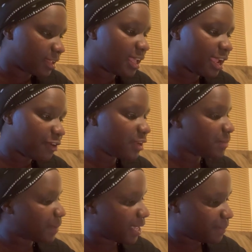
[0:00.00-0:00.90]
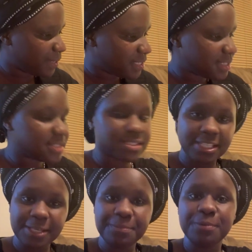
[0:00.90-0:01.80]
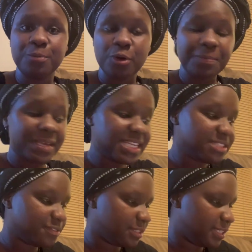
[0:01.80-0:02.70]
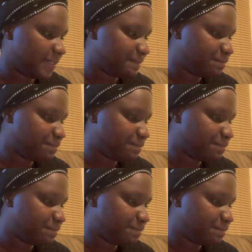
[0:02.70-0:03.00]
Carried babies sleep more peacefully.